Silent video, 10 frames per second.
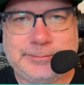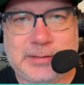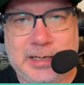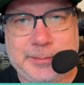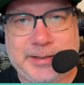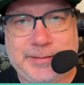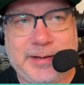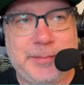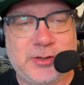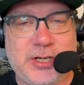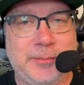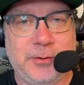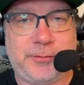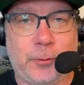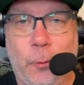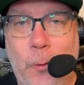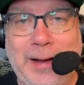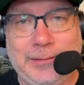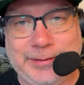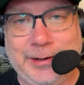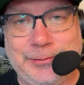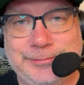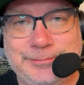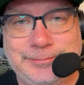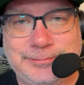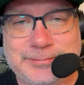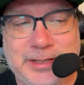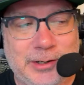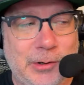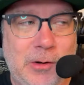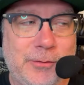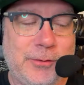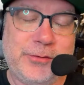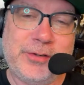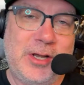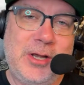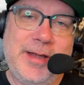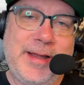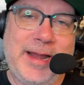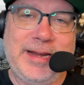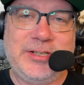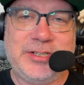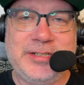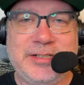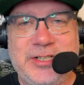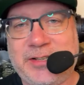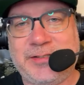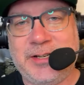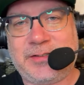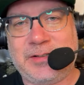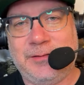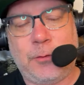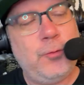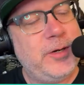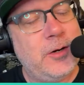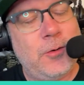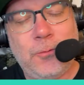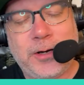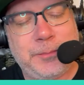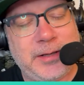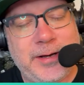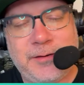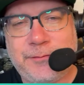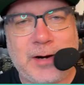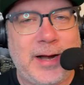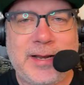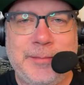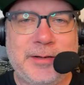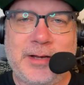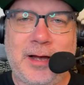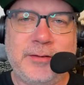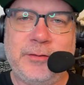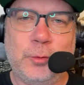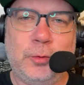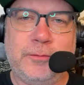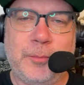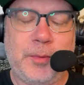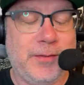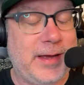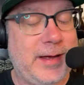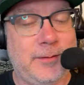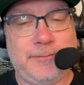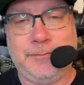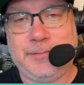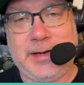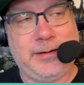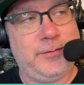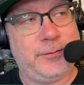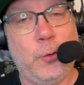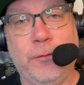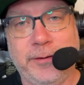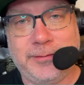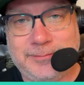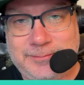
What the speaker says: I mean, they've been shameless for a while now. You know, all those aging chestnuts of, oh, we don't want to play on a Friday because of high school football. That is over.